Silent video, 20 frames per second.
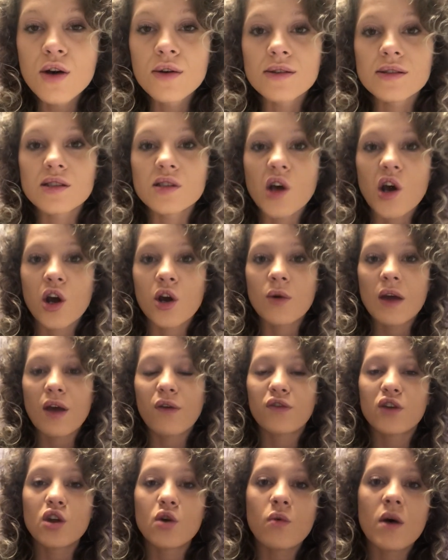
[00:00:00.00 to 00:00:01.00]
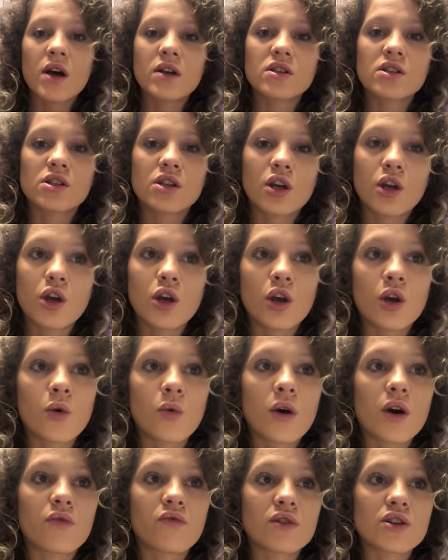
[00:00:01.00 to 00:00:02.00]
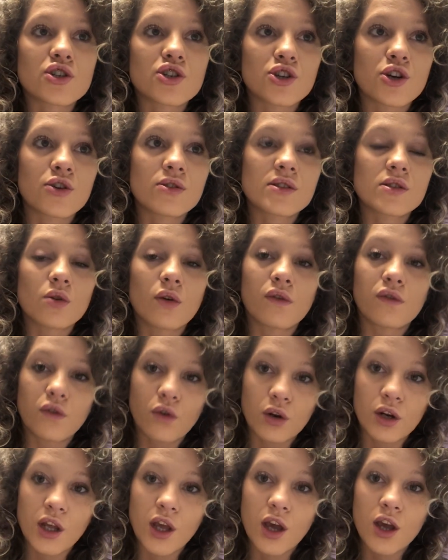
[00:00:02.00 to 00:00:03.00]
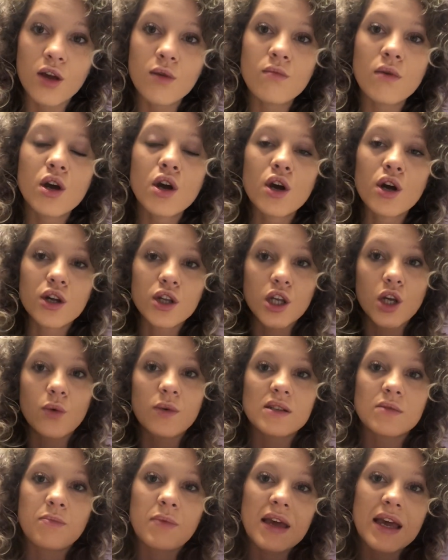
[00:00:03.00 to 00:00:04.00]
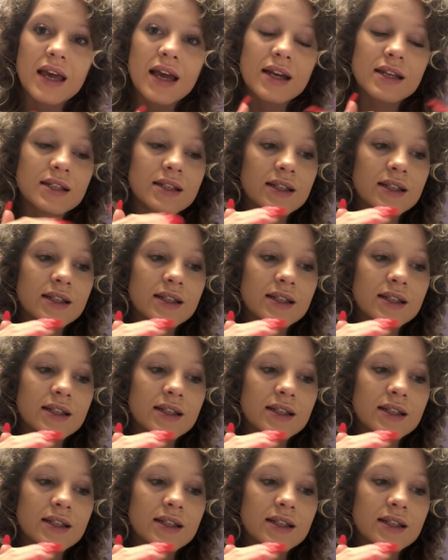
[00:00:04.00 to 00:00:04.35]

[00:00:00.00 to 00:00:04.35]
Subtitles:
So if you were to reduce your volume, you would be